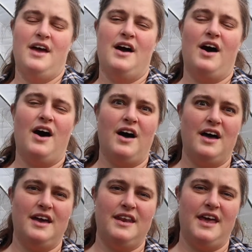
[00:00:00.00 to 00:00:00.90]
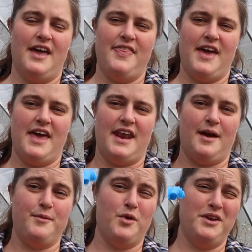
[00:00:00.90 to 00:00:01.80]
pod, and then
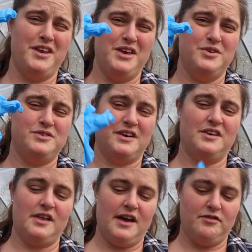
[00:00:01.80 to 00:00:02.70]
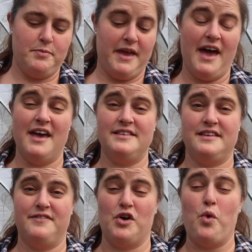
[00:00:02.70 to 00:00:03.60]
I'm going to use a glove because
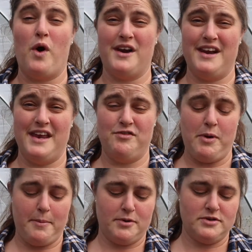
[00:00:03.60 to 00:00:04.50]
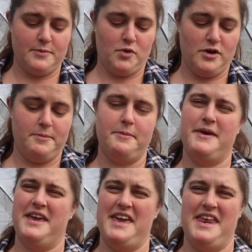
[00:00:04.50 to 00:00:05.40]
of the quantity of peppers I'm going to be
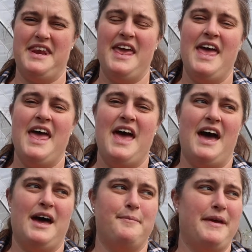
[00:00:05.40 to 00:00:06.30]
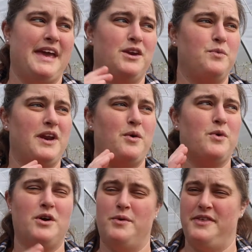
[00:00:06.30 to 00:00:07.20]
picking. And when I
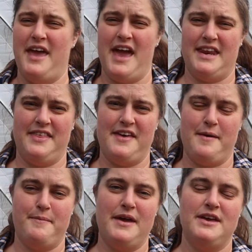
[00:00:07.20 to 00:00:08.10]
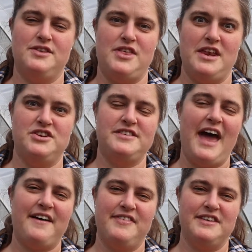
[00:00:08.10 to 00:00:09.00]
work with canning them, they just
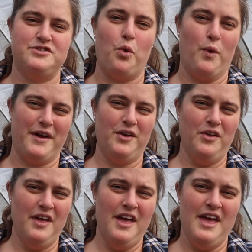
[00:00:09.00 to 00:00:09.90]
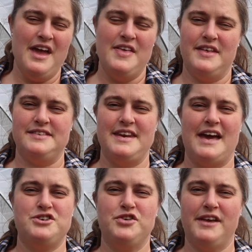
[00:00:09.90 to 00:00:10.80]
have this oil that's
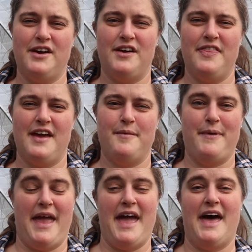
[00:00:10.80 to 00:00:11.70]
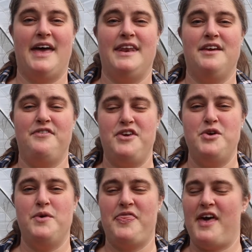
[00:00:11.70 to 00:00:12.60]
naturally on them, and if
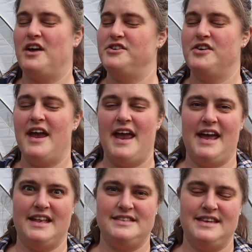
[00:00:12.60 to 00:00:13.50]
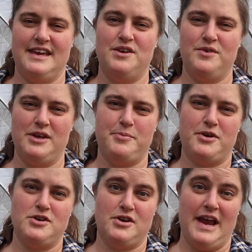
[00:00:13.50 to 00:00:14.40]
you get that on your hands, it can really
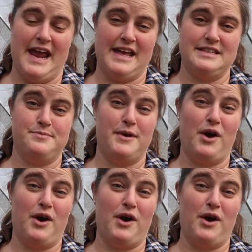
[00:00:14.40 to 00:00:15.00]
burn your hands. But